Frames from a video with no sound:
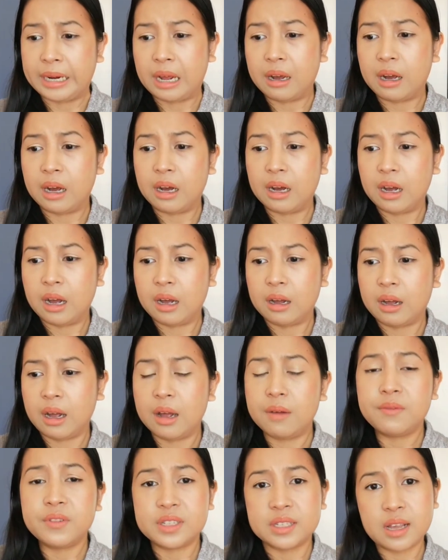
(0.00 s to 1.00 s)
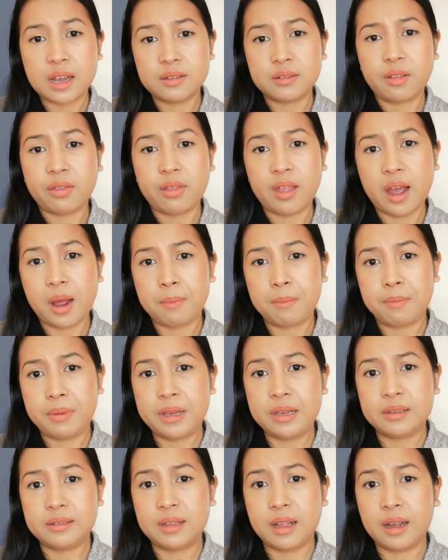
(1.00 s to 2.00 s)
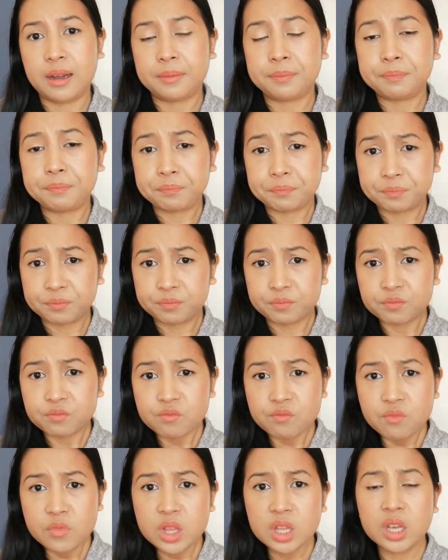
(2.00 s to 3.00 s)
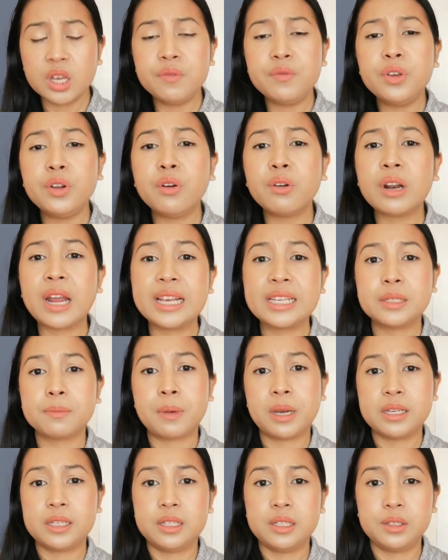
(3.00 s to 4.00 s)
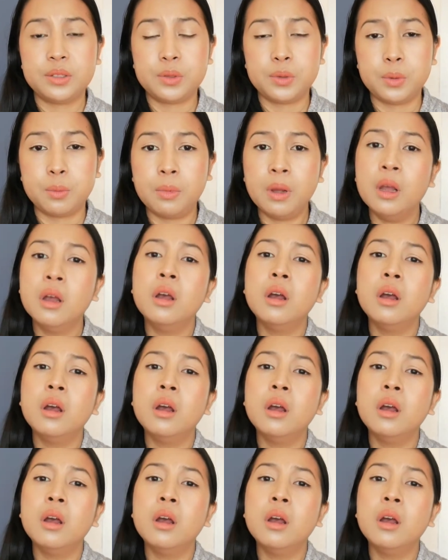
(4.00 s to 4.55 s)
I emphasize on that piece that if you don't like spicy soup,